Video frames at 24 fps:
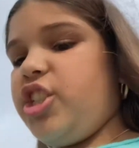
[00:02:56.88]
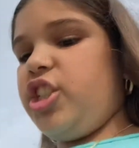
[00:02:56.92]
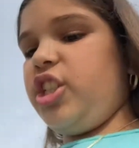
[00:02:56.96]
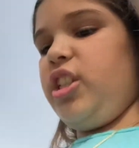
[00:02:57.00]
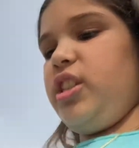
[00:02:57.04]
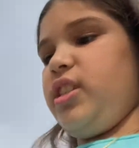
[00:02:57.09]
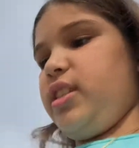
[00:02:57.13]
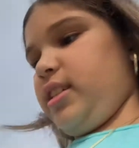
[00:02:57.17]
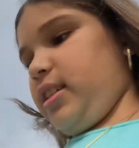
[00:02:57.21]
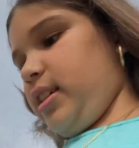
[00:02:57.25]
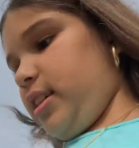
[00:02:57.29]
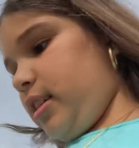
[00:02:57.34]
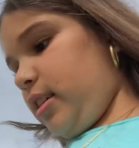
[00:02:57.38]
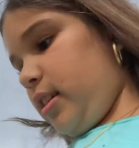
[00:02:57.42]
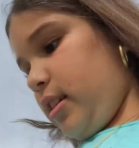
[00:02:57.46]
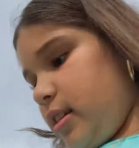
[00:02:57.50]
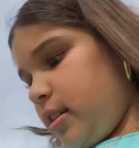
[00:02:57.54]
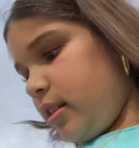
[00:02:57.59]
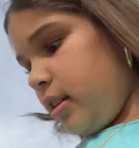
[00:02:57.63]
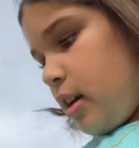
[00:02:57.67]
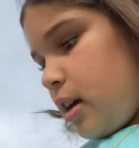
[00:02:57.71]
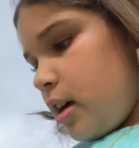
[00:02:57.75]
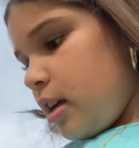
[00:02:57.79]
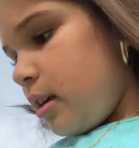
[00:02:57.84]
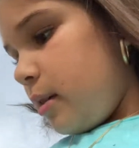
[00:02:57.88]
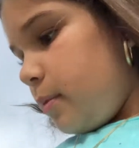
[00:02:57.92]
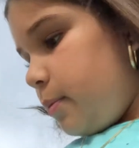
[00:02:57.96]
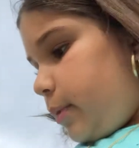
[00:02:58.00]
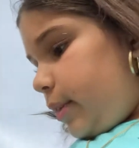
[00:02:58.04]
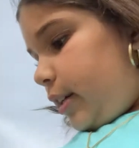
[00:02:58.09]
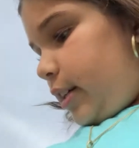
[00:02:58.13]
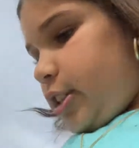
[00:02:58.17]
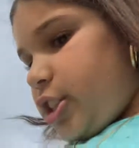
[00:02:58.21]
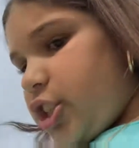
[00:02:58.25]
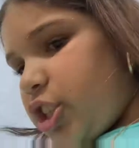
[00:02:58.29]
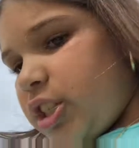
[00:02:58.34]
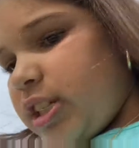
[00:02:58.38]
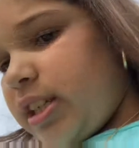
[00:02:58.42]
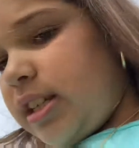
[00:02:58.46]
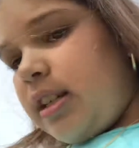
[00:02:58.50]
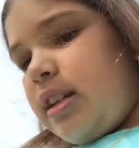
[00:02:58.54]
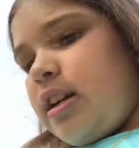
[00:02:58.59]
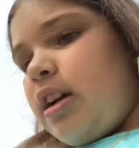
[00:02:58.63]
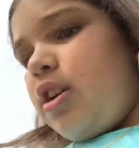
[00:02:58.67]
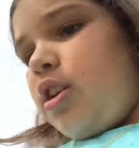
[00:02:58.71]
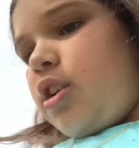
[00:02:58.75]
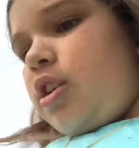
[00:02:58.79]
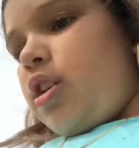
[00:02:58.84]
she didn't because she